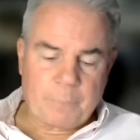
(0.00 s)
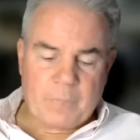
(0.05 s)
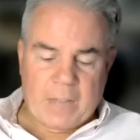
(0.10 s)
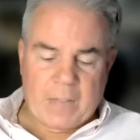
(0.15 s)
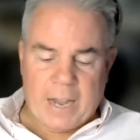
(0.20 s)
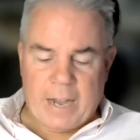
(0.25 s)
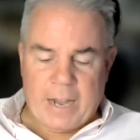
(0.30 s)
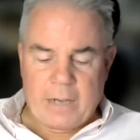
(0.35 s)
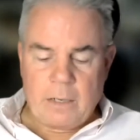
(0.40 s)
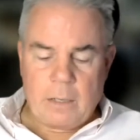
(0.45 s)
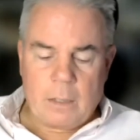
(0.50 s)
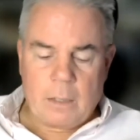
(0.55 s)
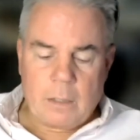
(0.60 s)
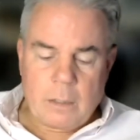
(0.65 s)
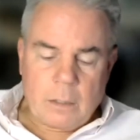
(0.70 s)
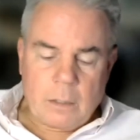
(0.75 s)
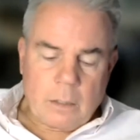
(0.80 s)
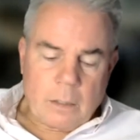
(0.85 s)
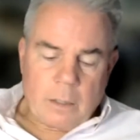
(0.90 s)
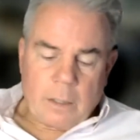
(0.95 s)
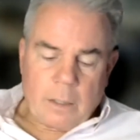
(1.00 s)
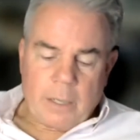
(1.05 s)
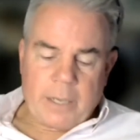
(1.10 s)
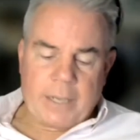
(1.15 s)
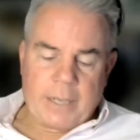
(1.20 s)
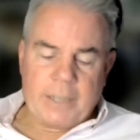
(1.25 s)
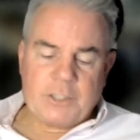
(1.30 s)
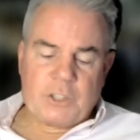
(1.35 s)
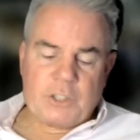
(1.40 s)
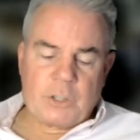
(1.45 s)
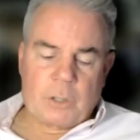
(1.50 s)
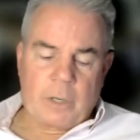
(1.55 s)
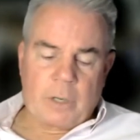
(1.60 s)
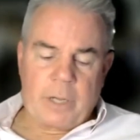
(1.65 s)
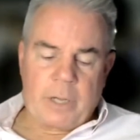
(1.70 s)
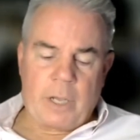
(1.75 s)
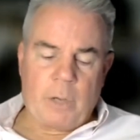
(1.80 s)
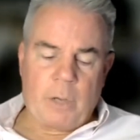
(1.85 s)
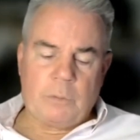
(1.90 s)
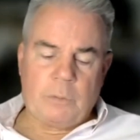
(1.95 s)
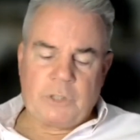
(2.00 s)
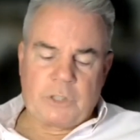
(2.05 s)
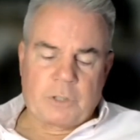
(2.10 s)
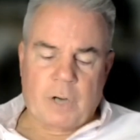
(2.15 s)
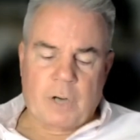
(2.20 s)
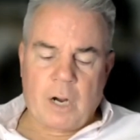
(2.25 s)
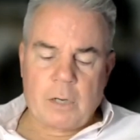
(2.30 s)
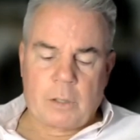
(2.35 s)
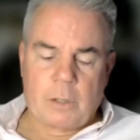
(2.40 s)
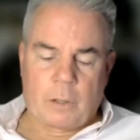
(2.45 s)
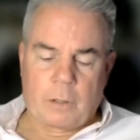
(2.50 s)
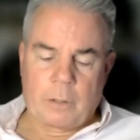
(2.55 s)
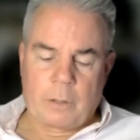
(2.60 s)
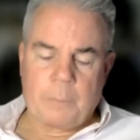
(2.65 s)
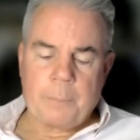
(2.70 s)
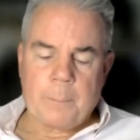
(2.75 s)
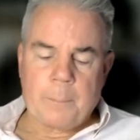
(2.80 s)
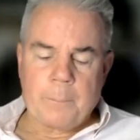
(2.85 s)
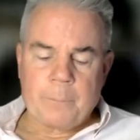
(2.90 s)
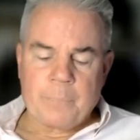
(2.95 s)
that he was your uncle.